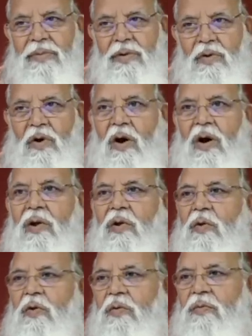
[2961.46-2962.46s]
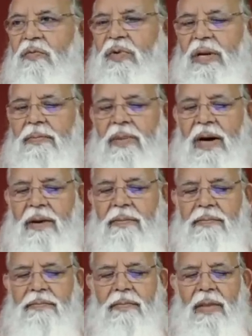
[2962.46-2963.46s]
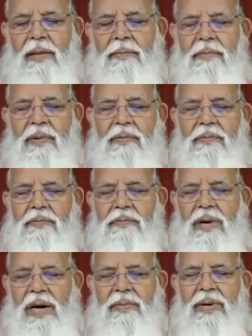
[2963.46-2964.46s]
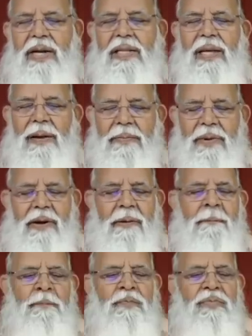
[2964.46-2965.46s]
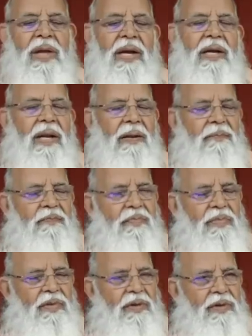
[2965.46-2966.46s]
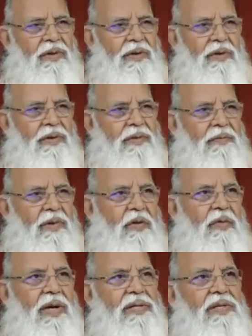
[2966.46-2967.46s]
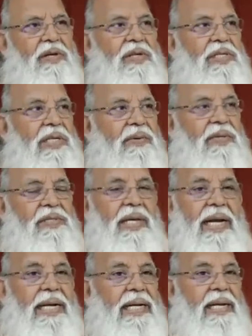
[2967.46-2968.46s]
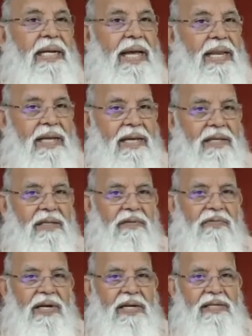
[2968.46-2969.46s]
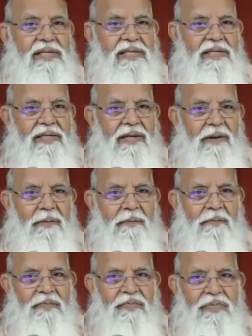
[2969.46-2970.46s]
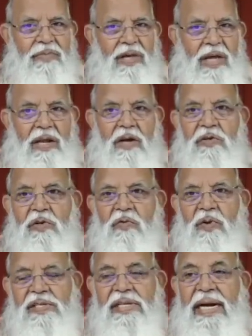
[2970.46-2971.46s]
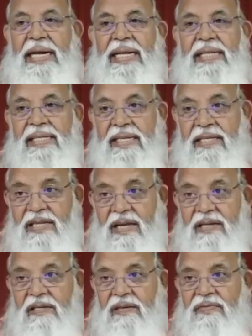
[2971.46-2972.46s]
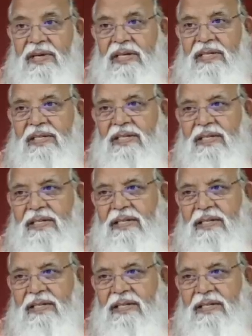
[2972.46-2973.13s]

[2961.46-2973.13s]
You all know when Mahabharata happened, that time Bhagwan Sri Krishna was 89 years of age and Arjuna was 86 years of age.